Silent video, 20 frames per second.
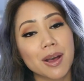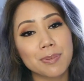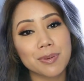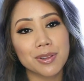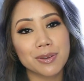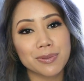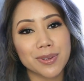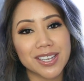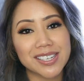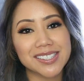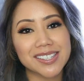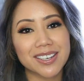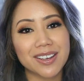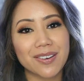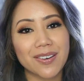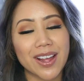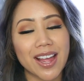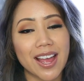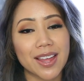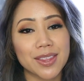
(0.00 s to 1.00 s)
couple of weeks
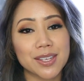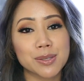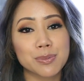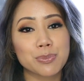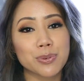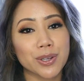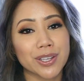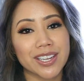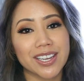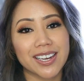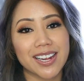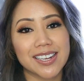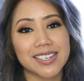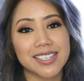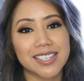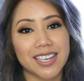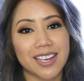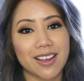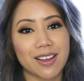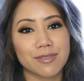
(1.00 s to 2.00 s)
ago I had this brilliant
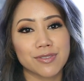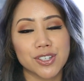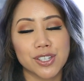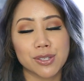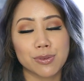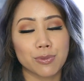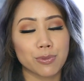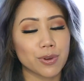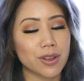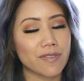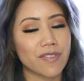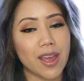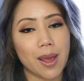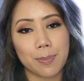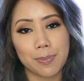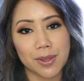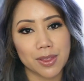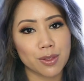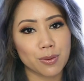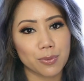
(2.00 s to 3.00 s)
idea of just
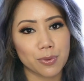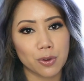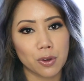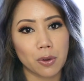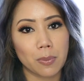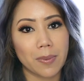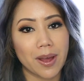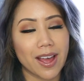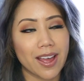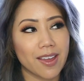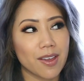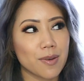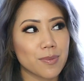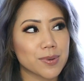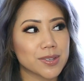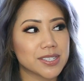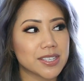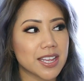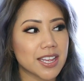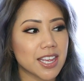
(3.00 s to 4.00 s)
revamping the room. I
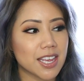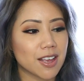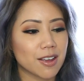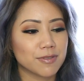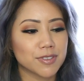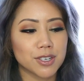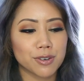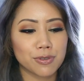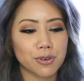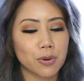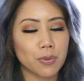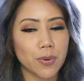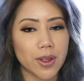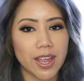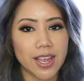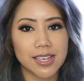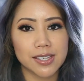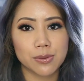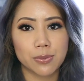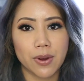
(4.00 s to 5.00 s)
was thinking of different
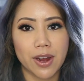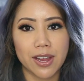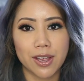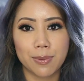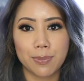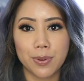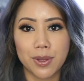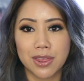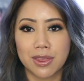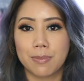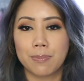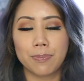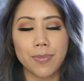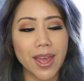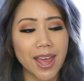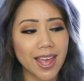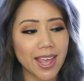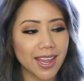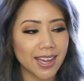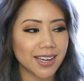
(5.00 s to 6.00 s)
ways where I could put the
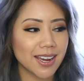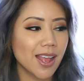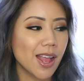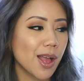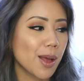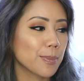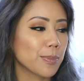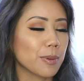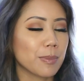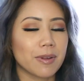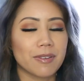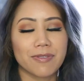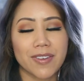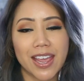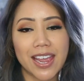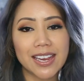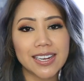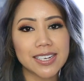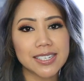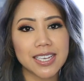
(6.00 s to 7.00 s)
bed, put my
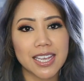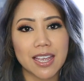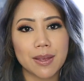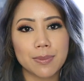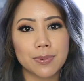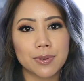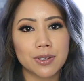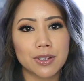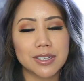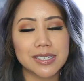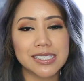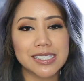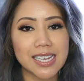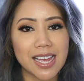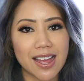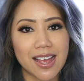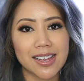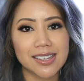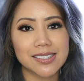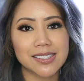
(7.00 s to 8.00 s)
vanity table,
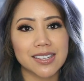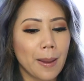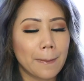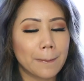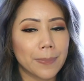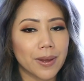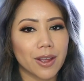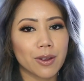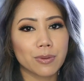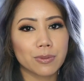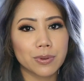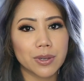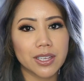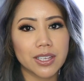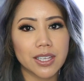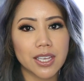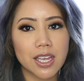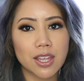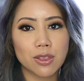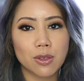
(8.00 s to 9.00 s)
desk, but
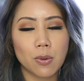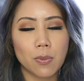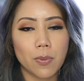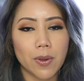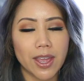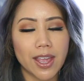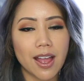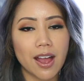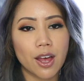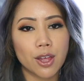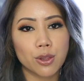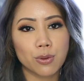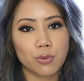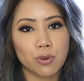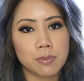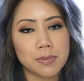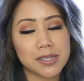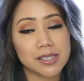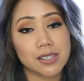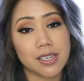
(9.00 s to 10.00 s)
really the way how the
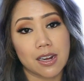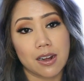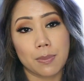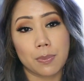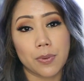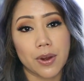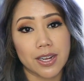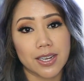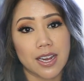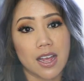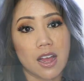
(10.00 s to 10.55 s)
room is set up right